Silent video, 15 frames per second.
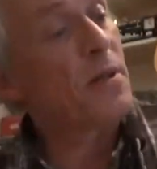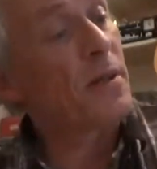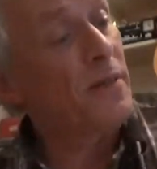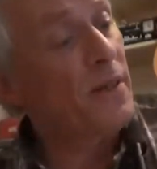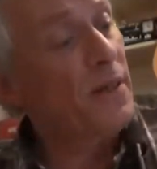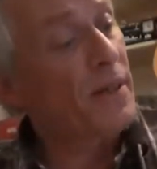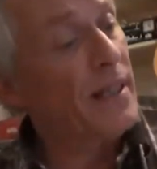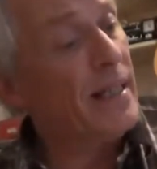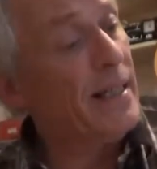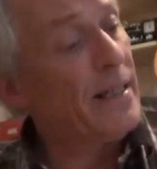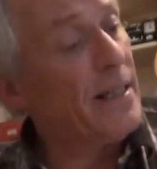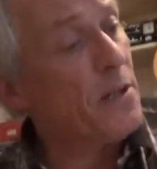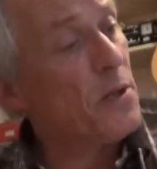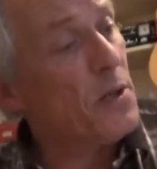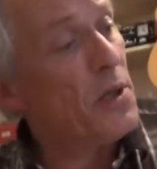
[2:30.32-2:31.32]
I've got to
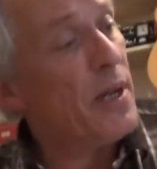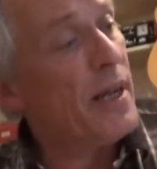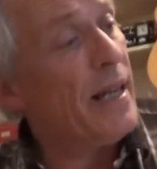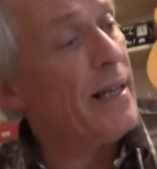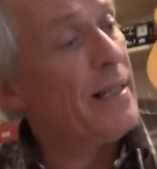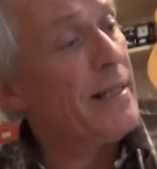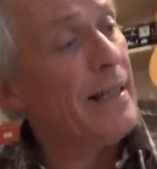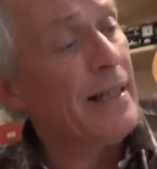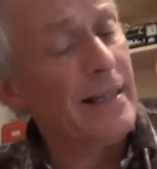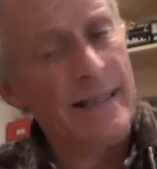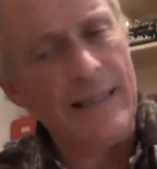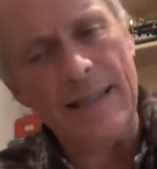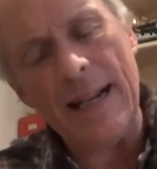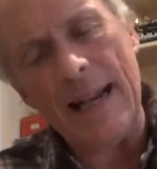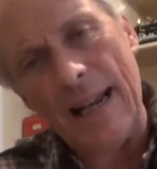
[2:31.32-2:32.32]
get this chair
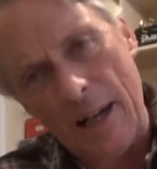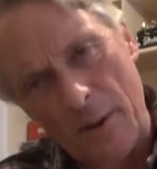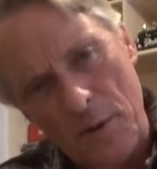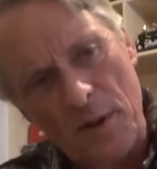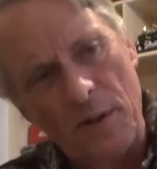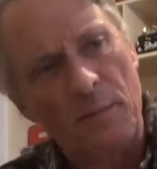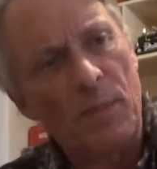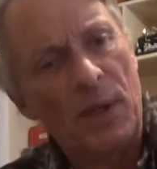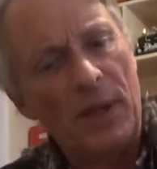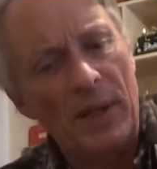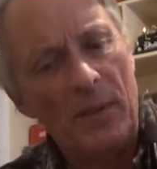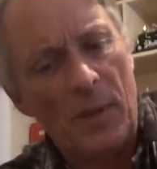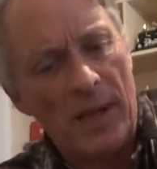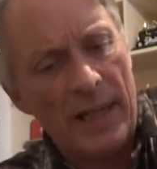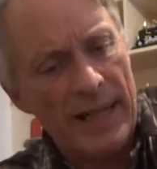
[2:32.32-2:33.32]
done and out of
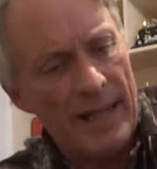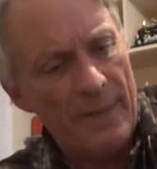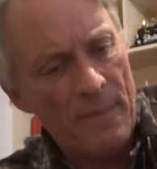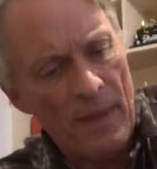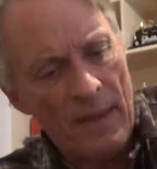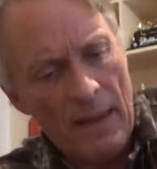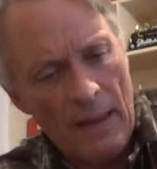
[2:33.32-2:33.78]
my way.